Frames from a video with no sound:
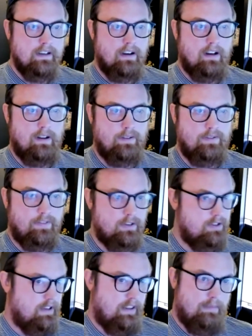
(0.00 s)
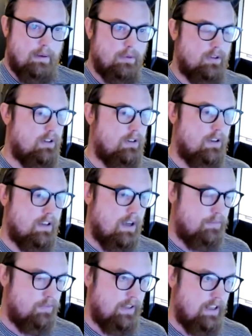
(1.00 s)
The first thing that people are going to look
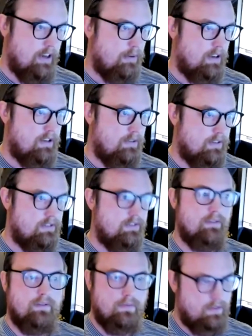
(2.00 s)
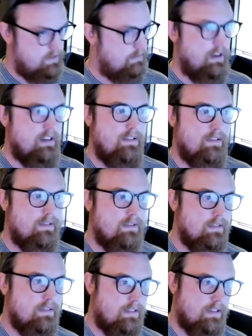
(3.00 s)
up when they hear about you is, what's the menu?
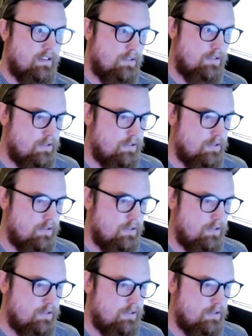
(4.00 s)
They're going to